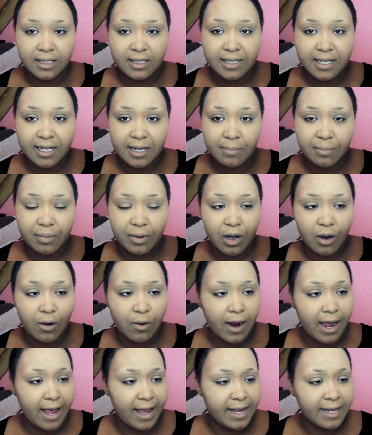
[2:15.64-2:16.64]
Deep
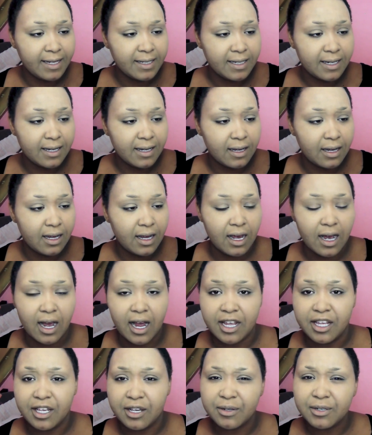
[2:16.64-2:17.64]
08.
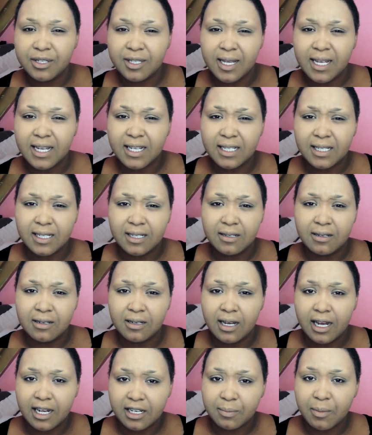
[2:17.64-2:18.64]
I used this
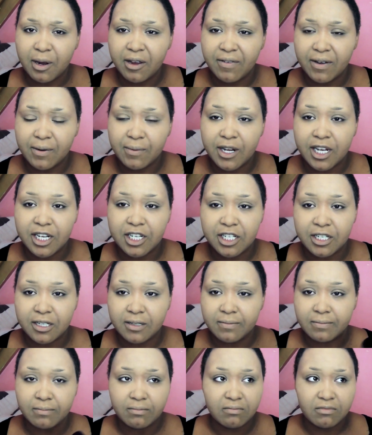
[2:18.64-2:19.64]
as my
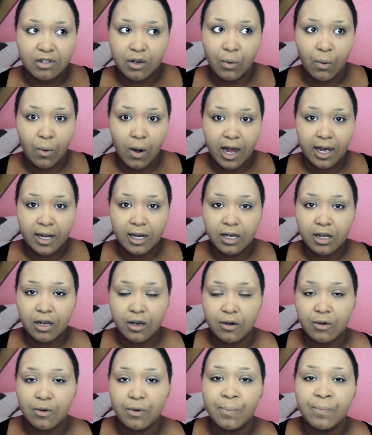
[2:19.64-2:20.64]
foundation a while
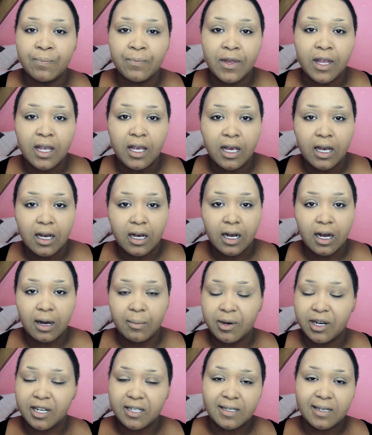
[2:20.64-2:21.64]
ago uh,
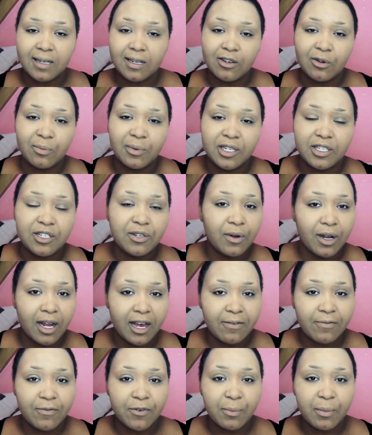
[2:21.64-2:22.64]
but it's a little bit too
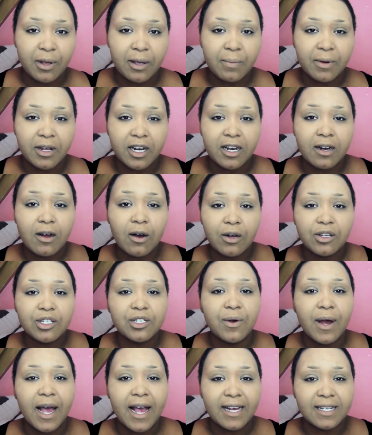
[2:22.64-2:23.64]
light for me but it
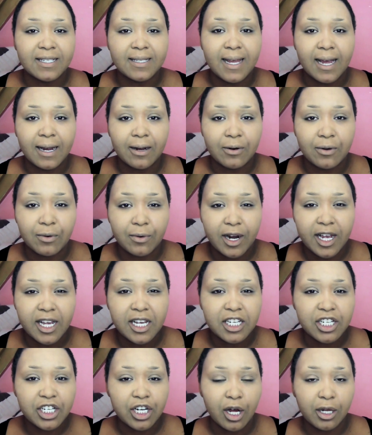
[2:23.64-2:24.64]
also has that
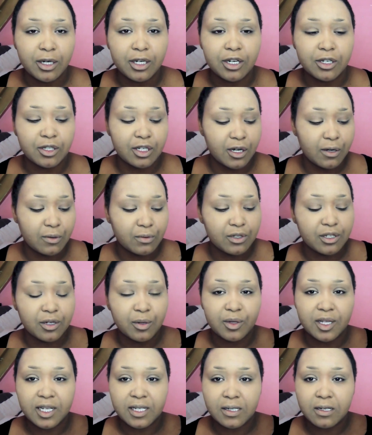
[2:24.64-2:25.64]
grayish undertone
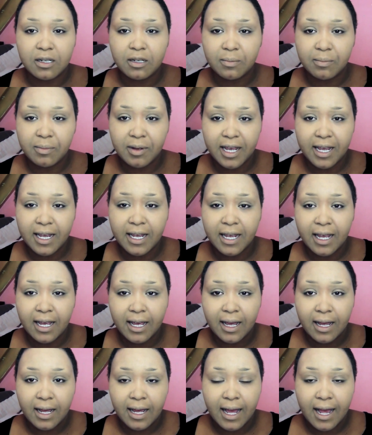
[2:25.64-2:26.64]
so this could be
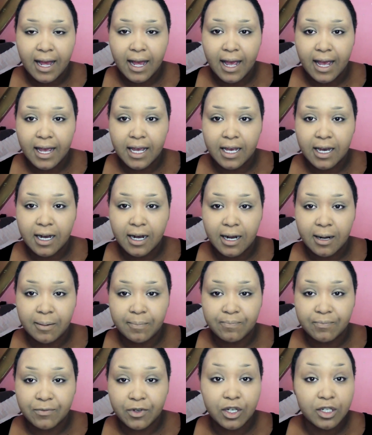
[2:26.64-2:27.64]
a
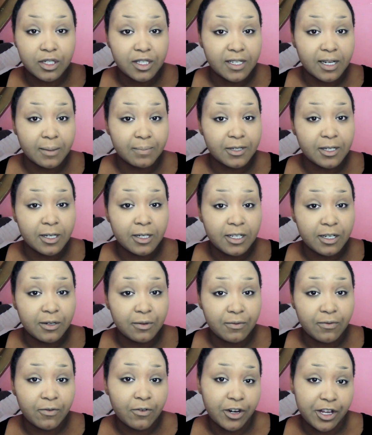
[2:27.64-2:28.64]
um, good
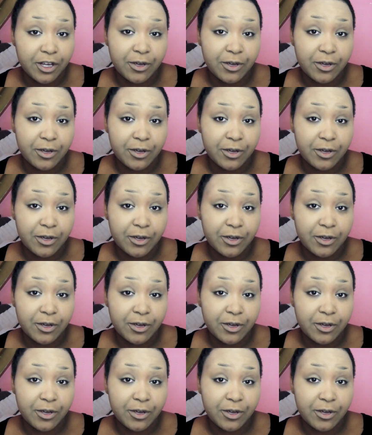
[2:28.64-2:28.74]
substitute for